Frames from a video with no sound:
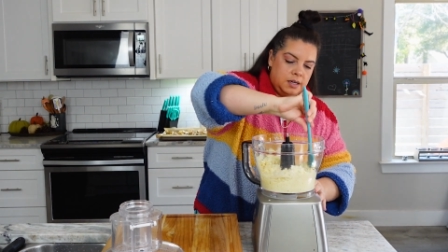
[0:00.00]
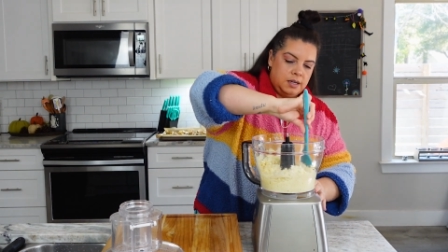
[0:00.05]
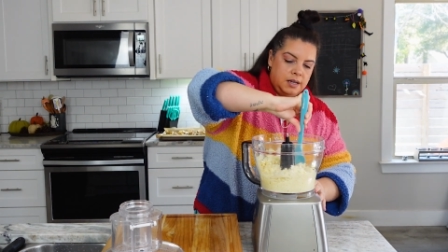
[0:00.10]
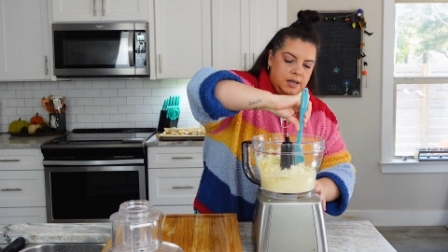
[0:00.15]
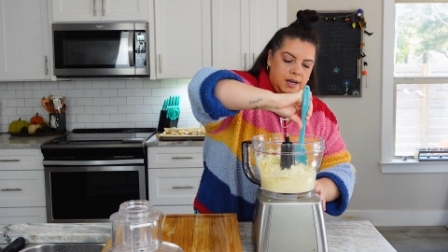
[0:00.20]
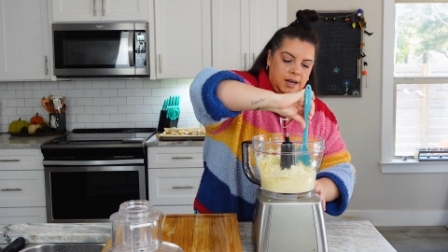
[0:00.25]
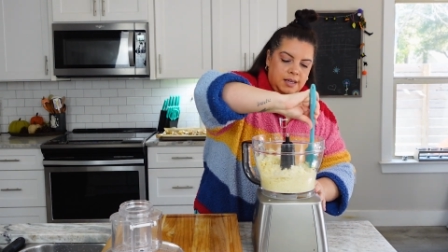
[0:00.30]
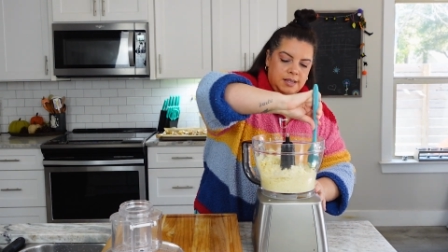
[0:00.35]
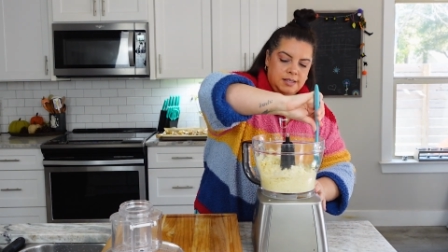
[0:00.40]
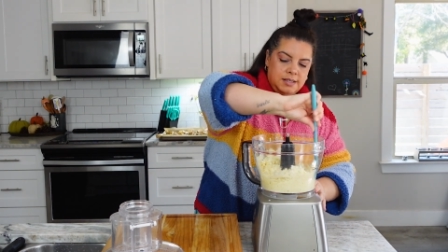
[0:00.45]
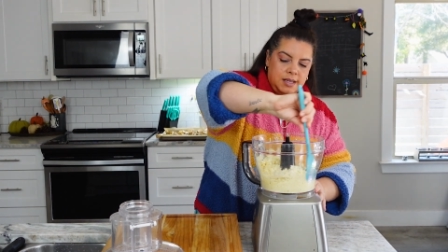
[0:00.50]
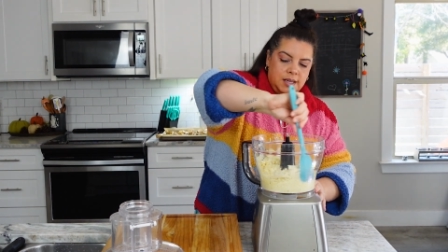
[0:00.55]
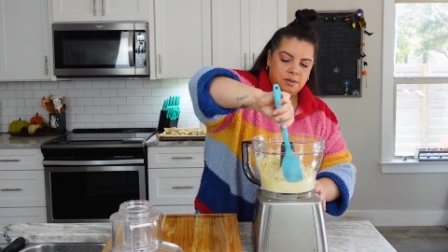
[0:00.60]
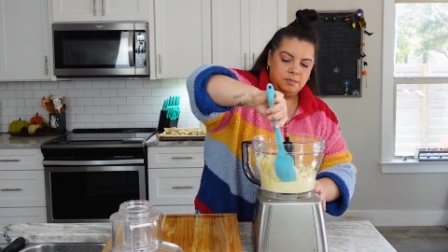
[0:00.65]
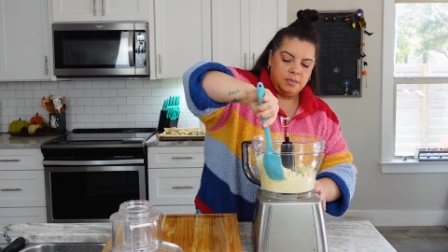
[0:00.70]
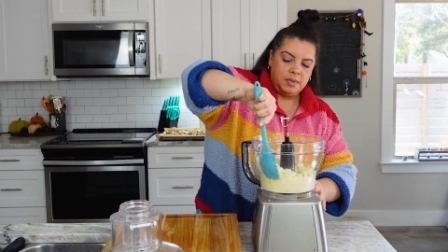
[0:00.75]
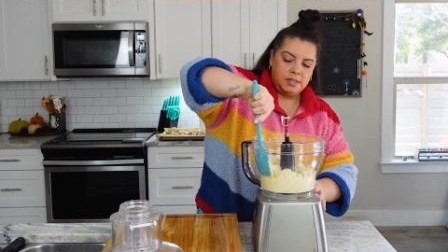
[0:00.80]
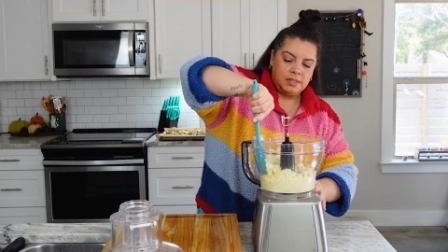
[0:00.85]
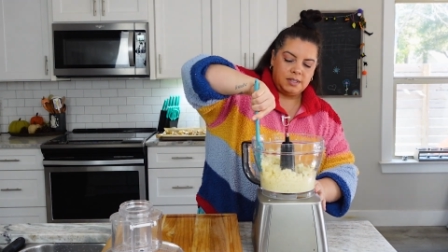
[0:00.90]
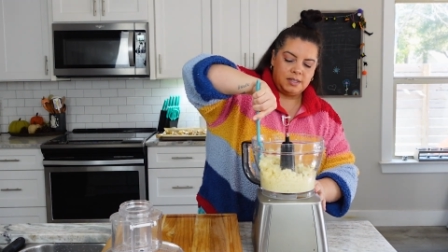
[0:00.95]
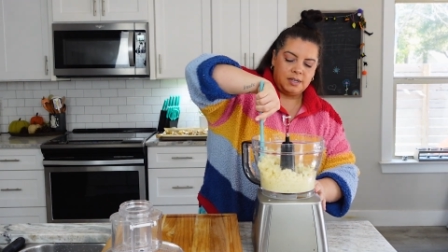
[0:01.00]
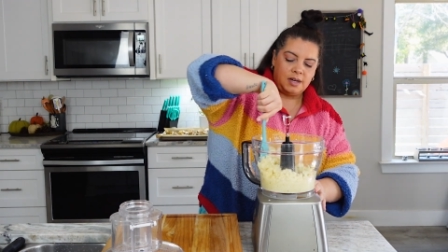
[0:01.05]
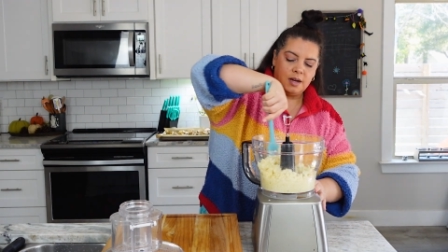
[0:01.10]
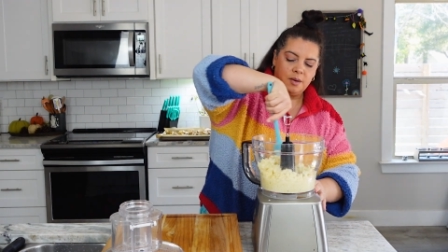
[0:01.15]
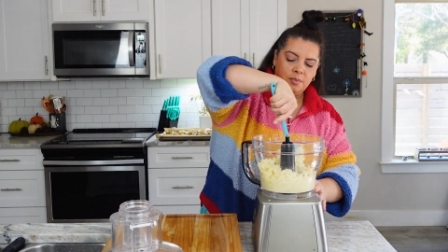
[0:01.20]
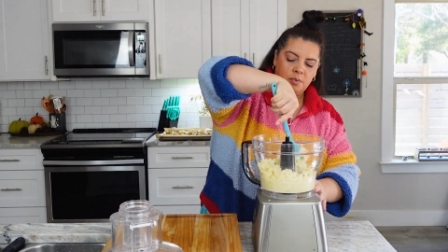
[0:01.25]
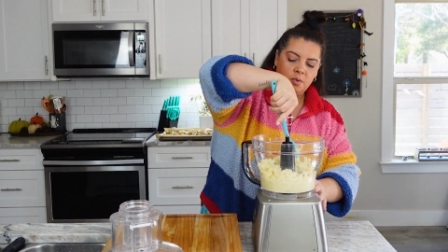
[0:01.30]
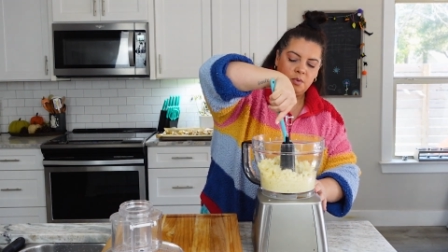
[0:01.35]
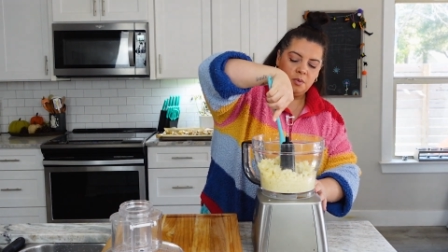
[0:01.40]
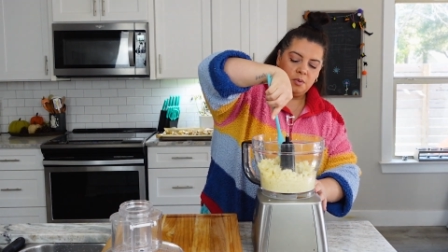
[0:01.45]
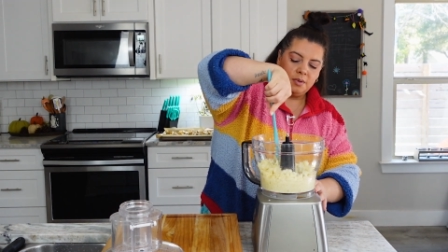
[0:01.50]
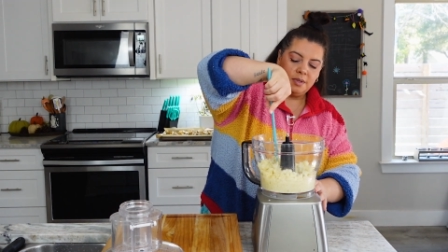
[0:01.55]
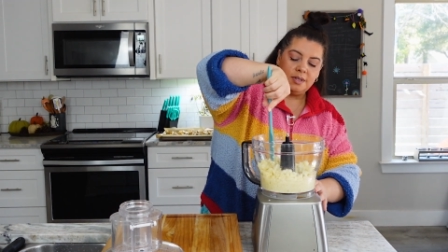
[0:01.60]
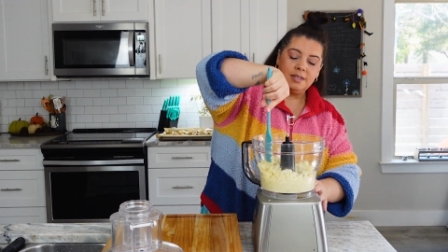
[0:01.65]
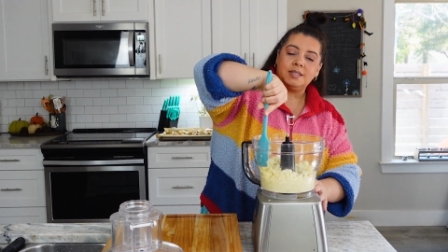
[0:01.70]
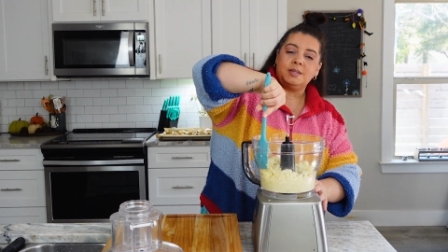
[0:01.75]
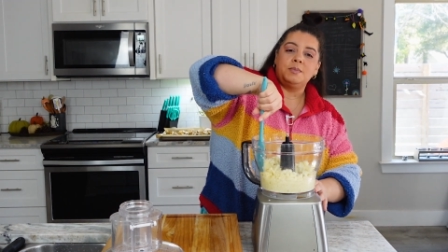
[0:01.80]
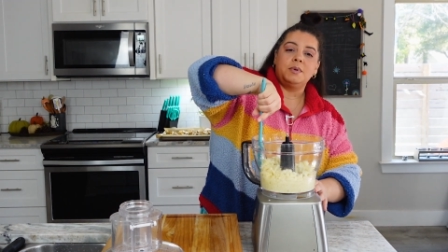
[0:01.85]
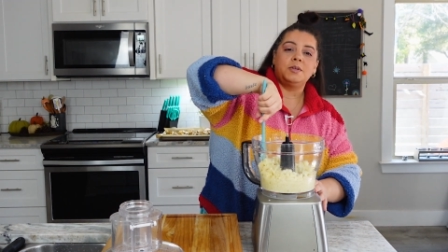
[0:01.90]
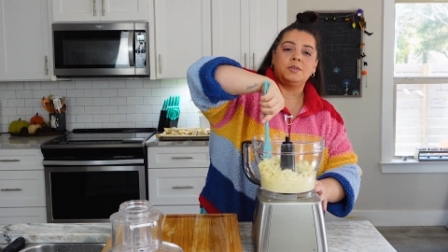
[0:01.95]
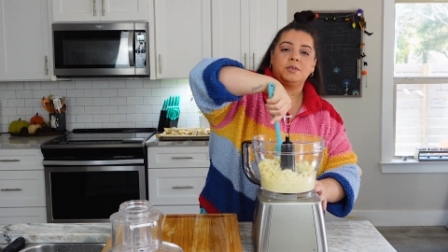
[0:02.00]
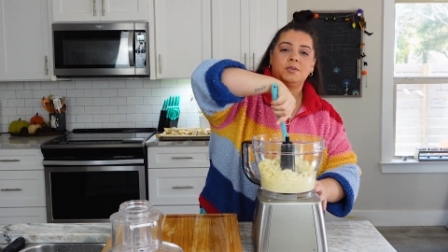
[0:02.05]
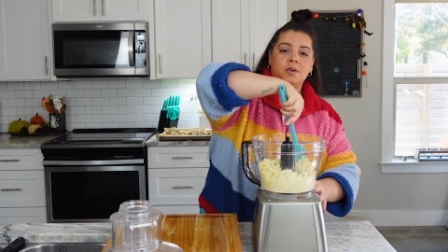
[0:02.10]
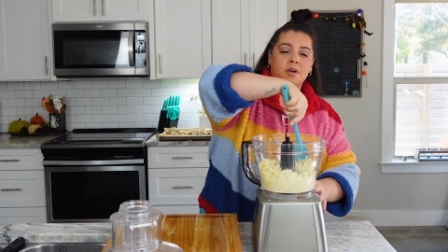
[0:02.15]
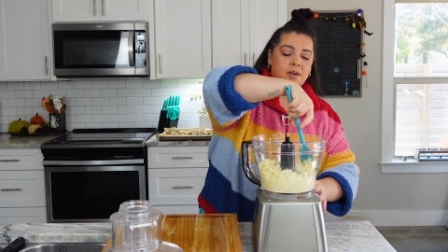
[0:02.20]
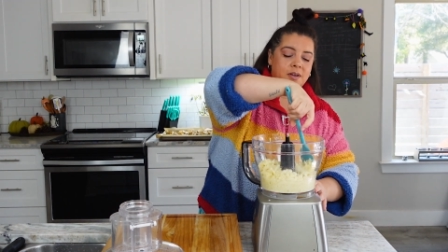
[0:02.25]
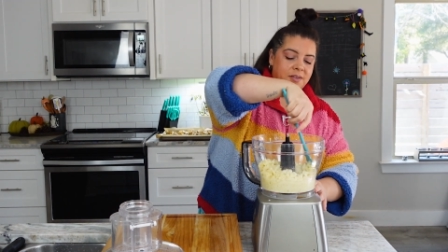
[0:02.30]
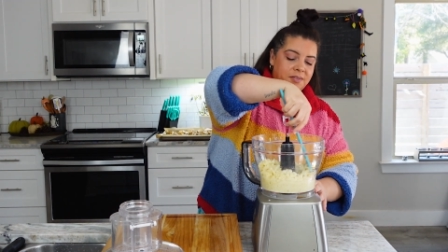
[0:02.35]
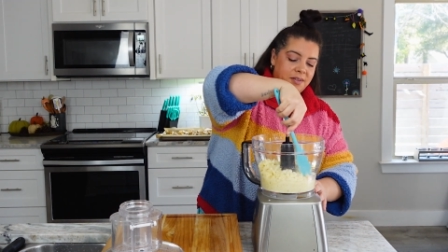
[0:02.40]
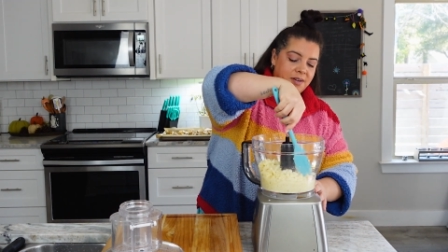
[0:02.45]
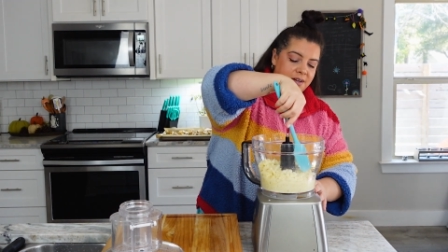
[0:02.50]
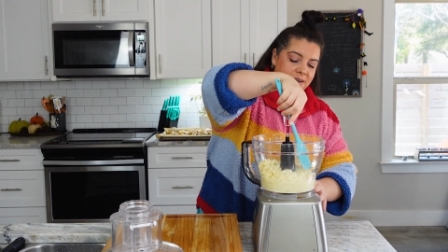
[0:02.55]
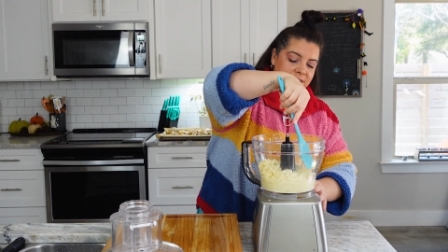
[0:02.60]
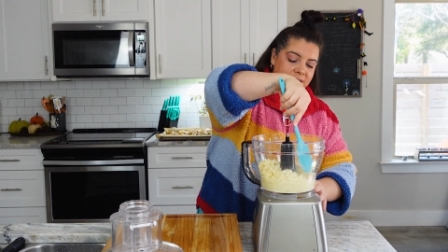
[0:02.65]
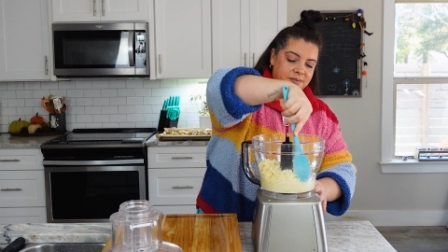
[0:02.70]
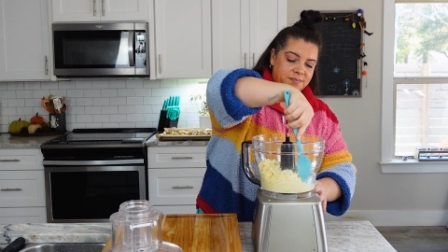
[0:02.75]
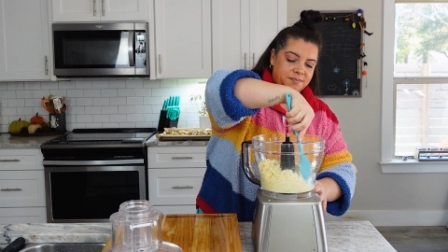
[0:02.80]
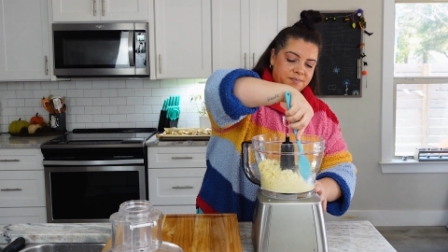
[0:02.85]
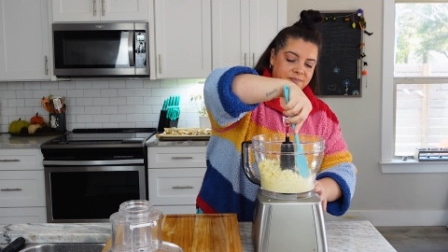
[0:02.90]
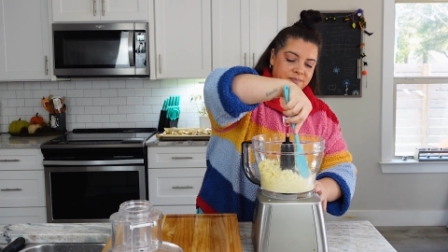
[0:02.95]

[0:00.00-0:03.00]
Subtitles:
nice and minced up. Ooh, it smells strong in there.